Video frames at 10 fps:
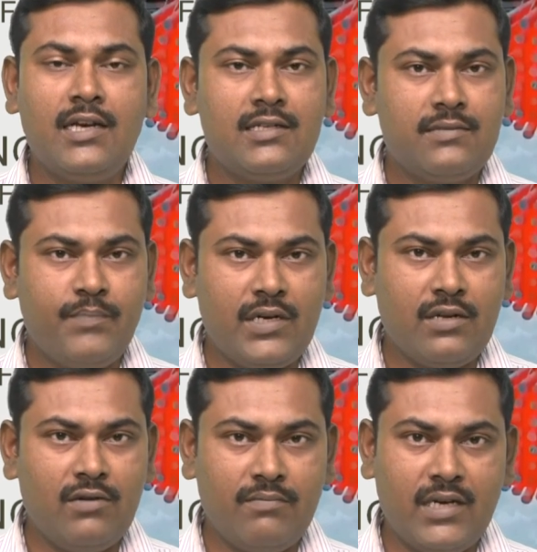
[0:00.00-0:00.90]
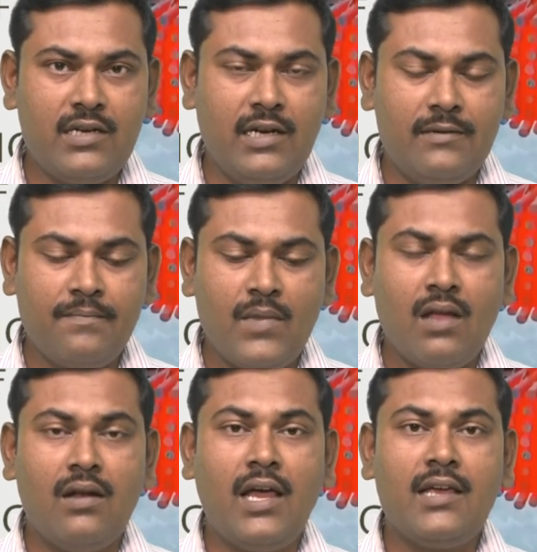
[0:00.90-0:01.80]
particular material.
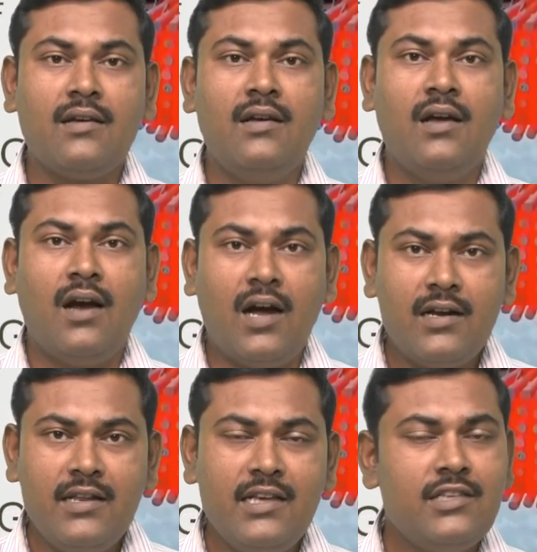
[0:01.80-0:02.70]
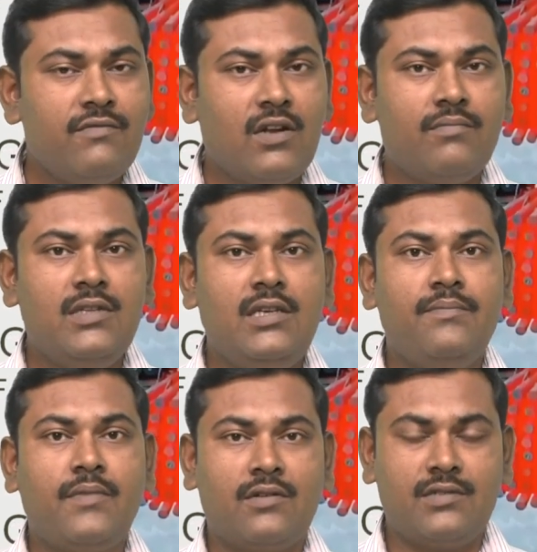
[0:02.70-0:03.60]
Like hardening is one of the
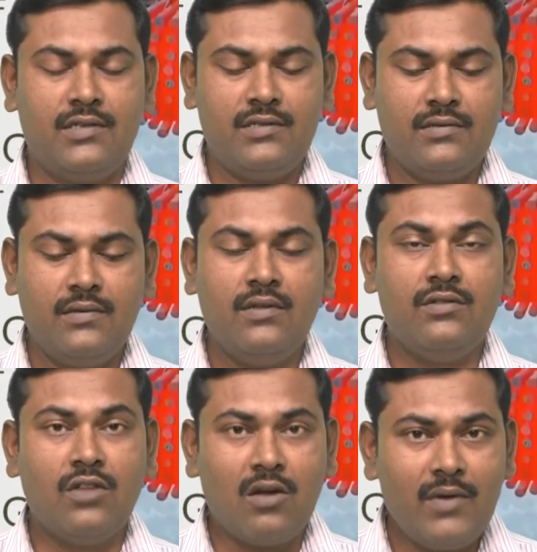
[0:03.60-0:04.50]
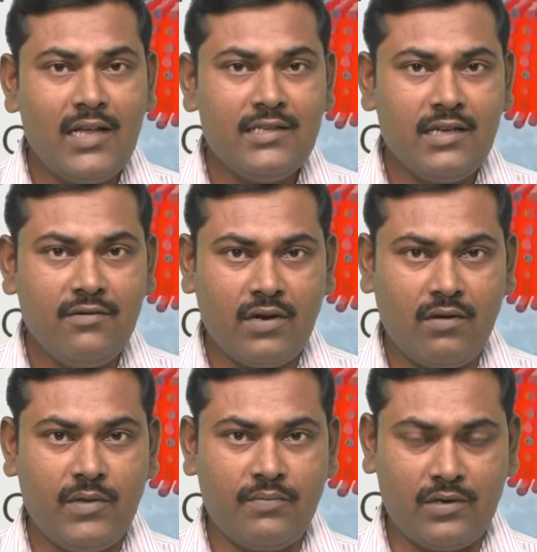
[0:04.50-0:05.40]
process, normalizing is one
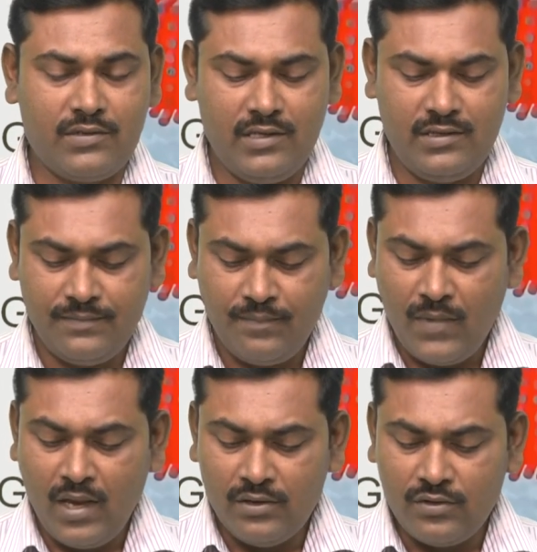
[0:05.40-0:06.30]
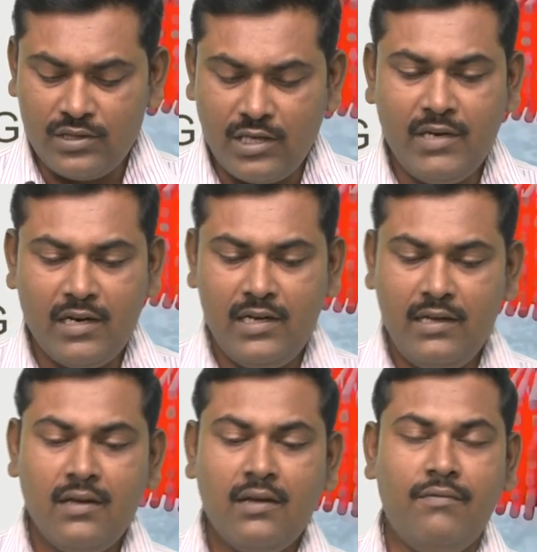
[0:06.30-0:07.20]
of the process. So similarly,
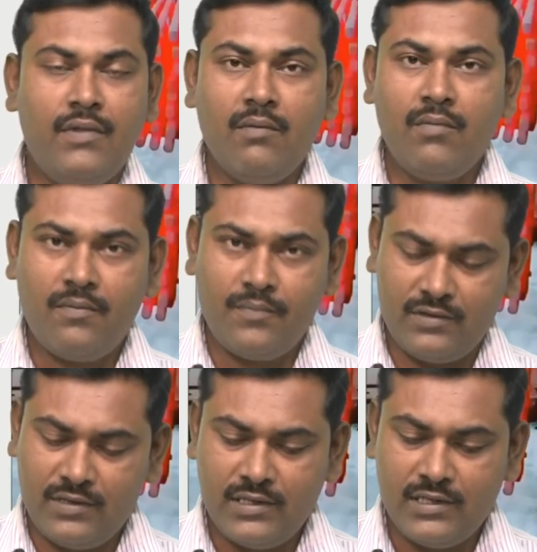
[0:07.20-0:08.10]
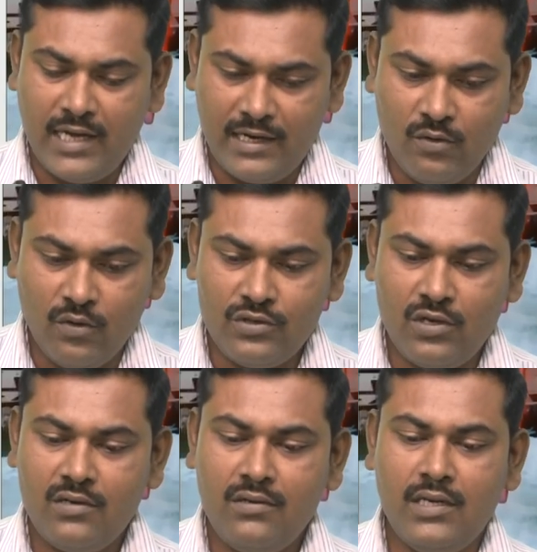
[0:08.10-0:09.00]
number of processes that goes
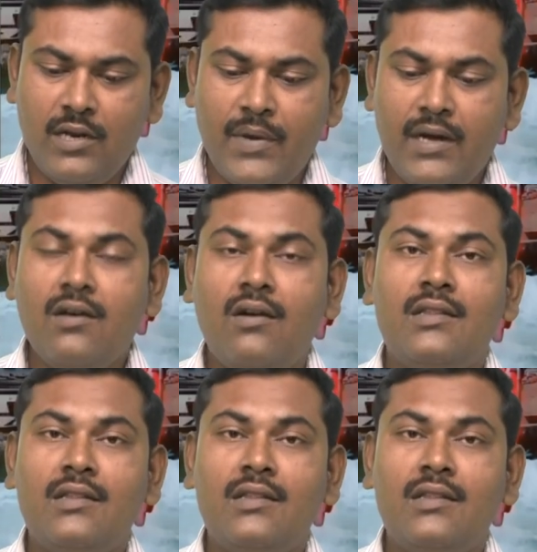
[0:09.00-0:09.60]
on depending on the